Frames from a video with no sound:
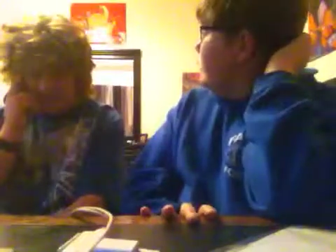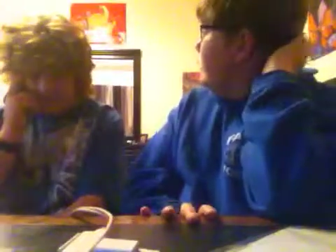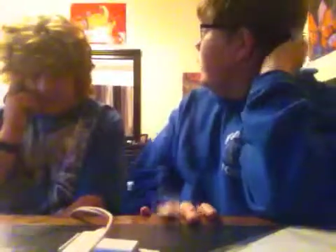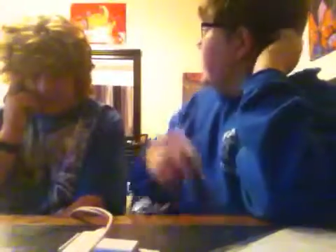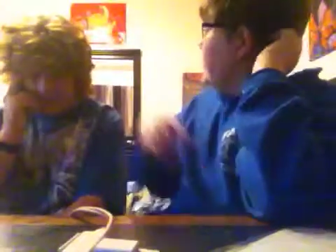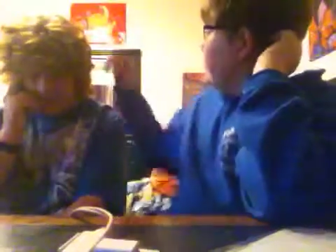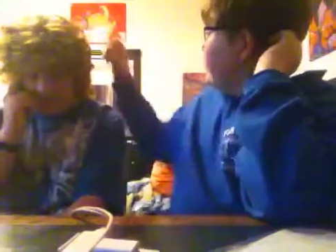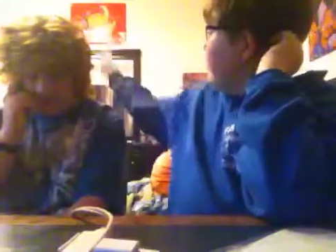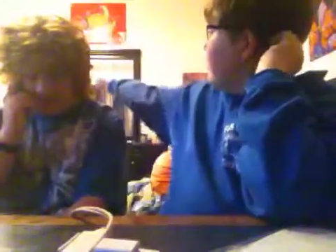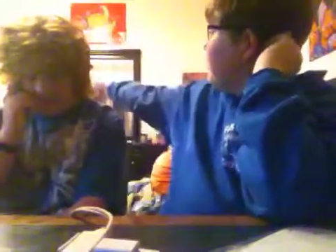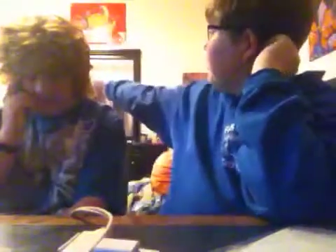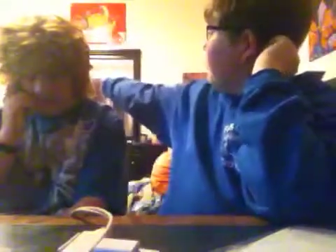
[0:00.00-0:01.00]
You're included
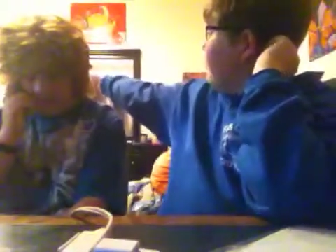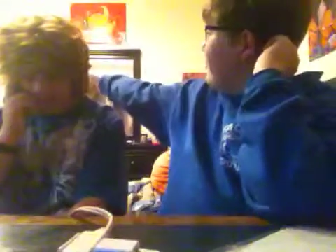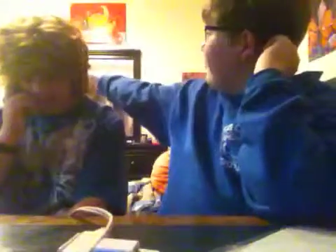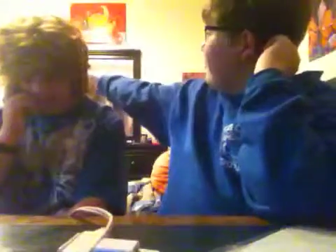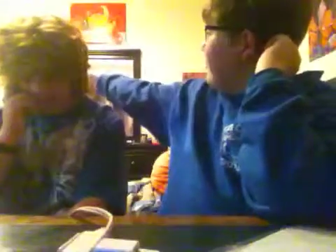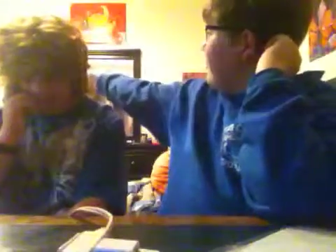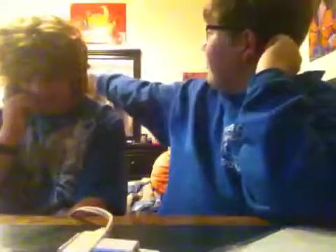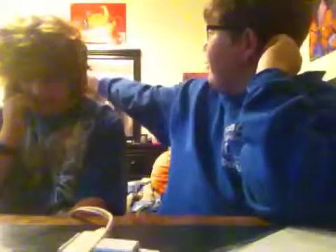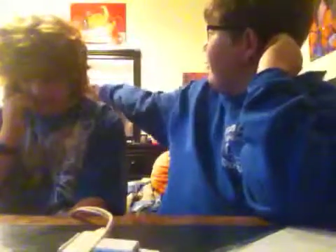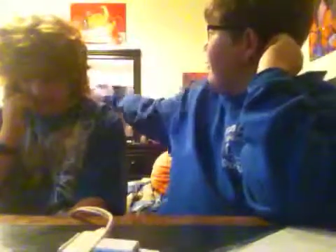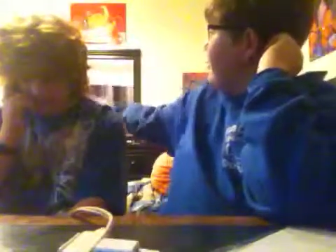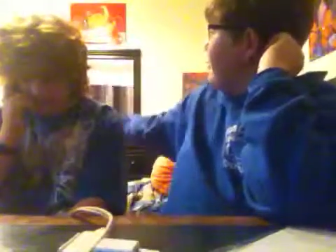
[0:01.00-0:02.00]
in my video now.
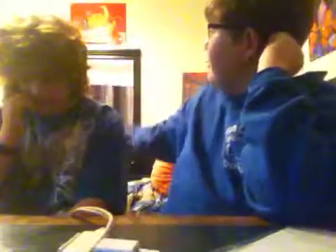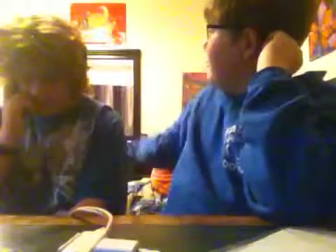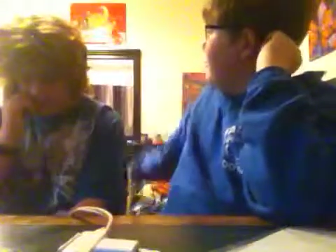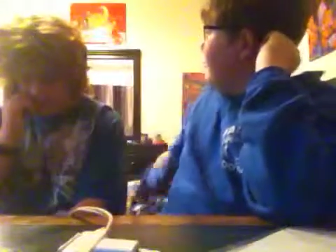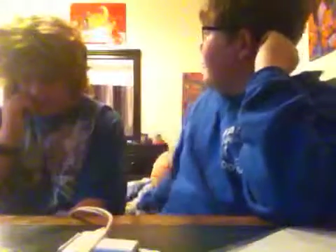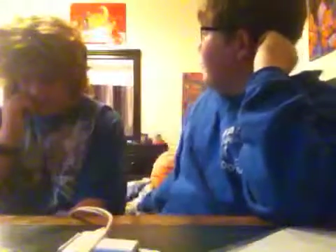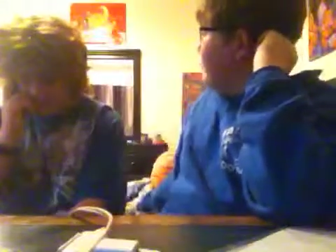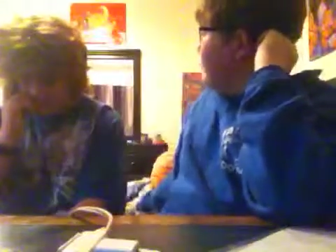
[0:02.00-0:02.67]
Please don't put me